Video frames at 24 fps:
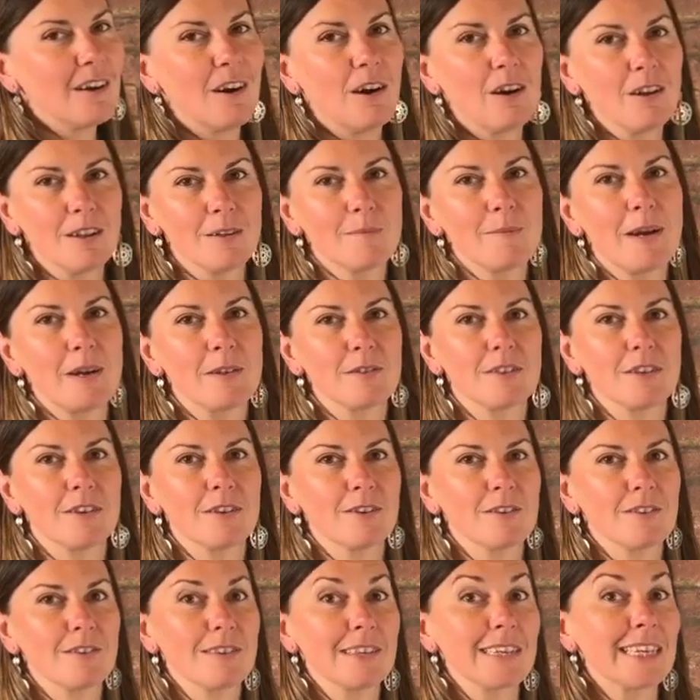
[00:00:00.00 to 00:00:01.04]
all about
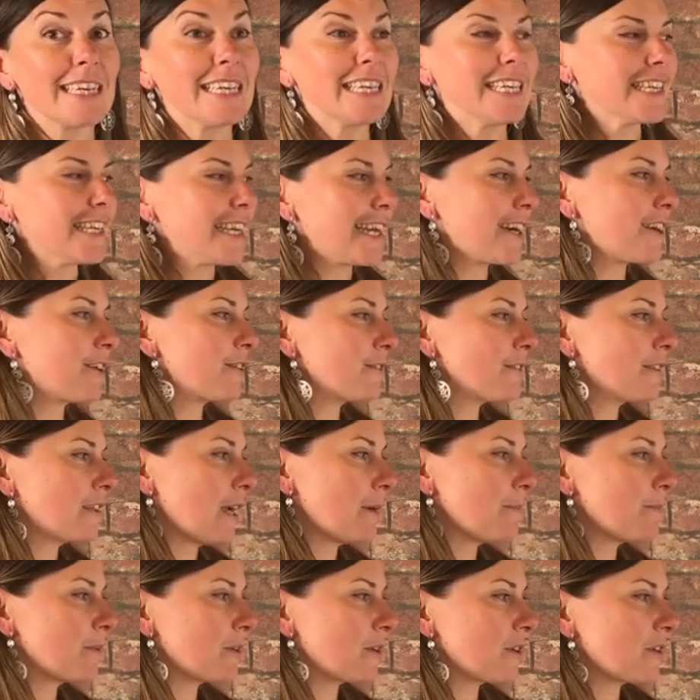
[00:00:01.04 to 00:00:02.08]
those
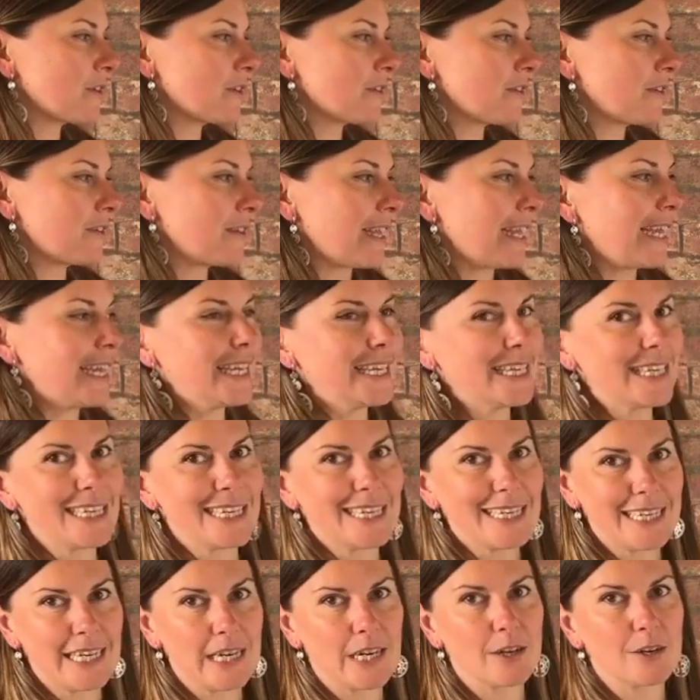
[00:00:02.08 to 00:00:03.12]
interoceptors and
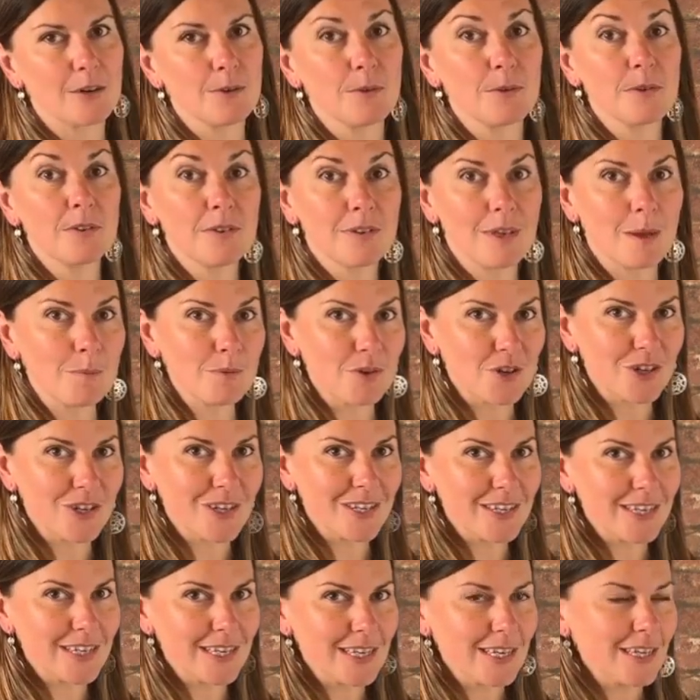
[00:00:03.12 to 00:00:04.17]

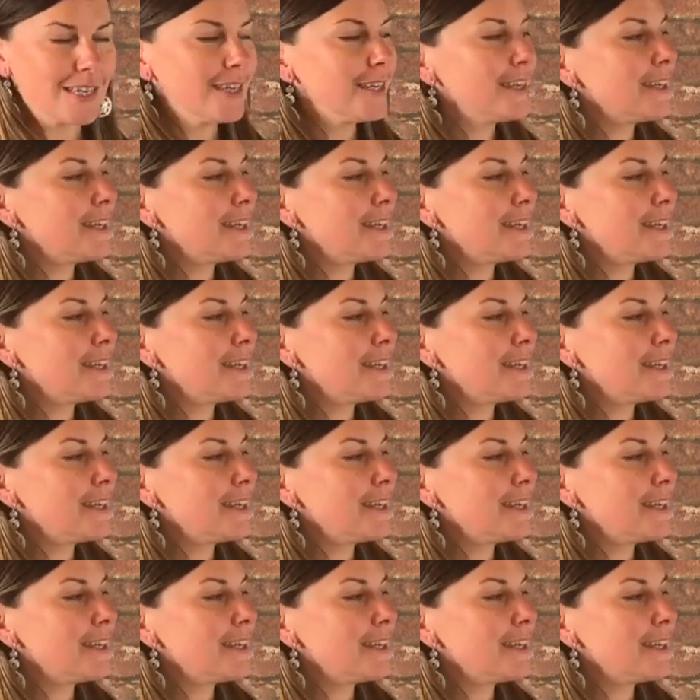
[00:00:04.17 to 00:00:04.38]
interoception.